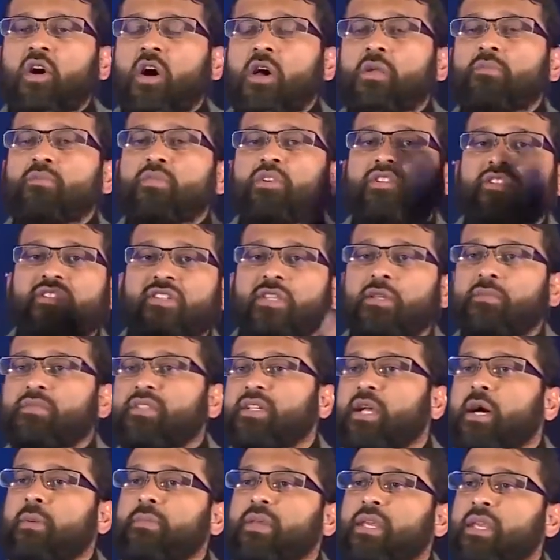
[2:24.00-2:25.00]
non-Muslims
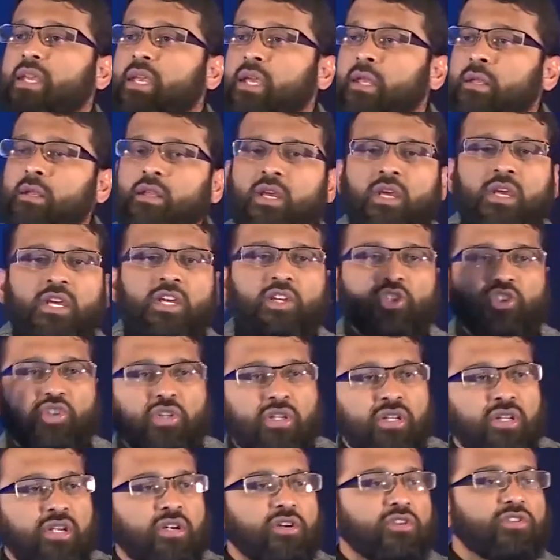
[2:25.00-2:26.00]
coming in,
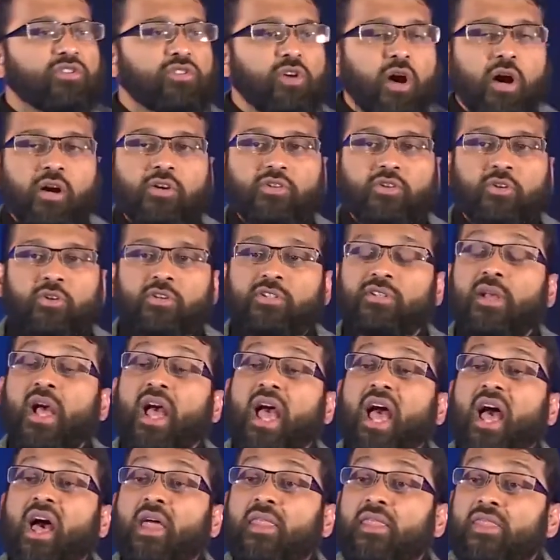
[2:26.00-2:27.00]
engineers, doctors,
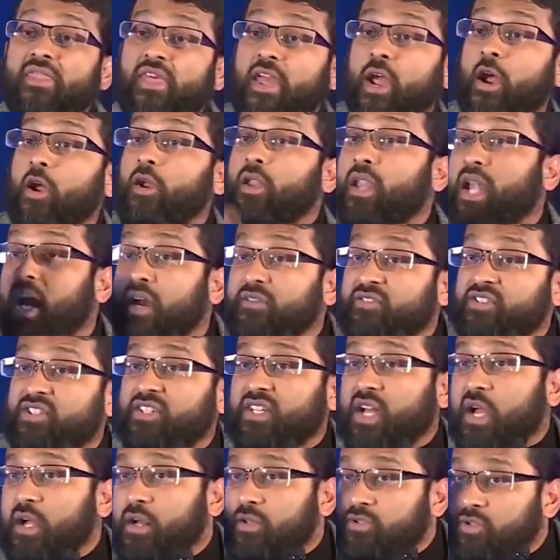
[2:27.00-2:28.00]
and their
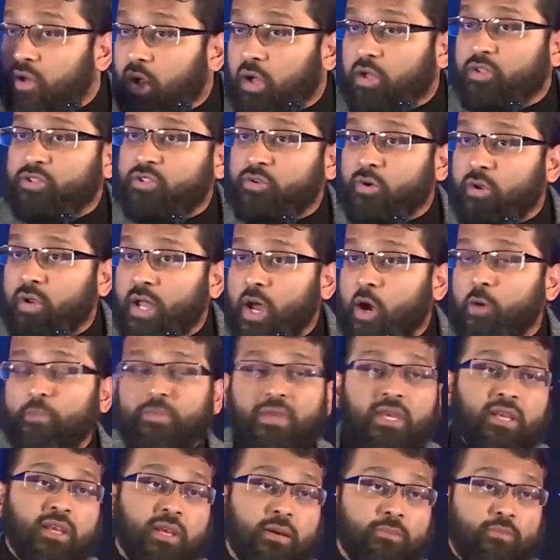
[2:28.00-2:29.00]
lifestyles also now
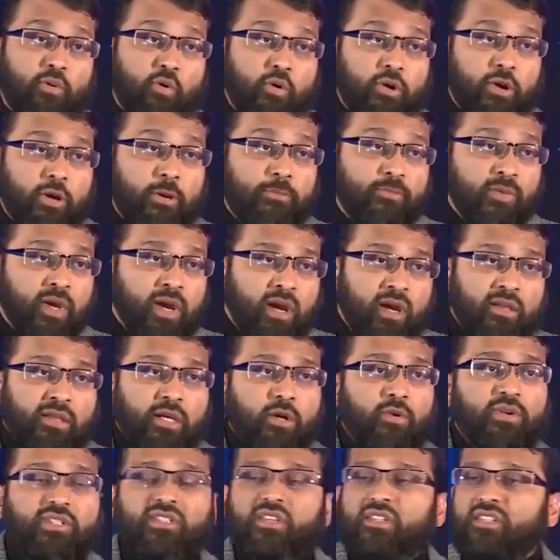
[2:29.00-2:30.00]
being imported. And
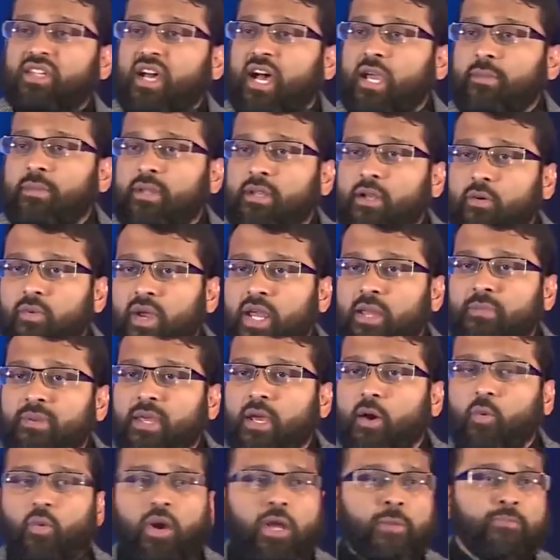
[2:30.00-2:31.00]
there was a time in
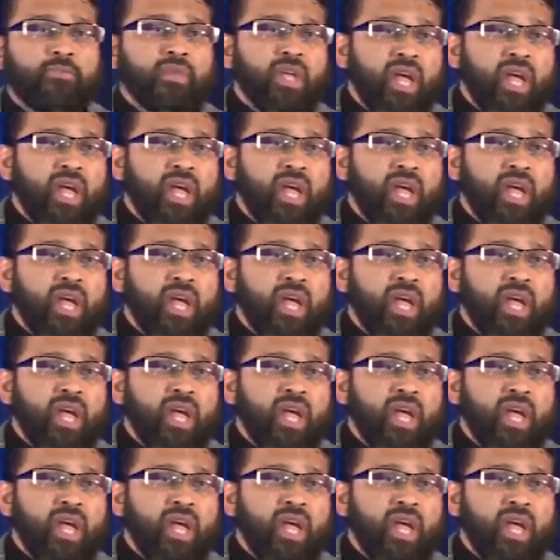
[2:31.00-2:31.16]
Arabia when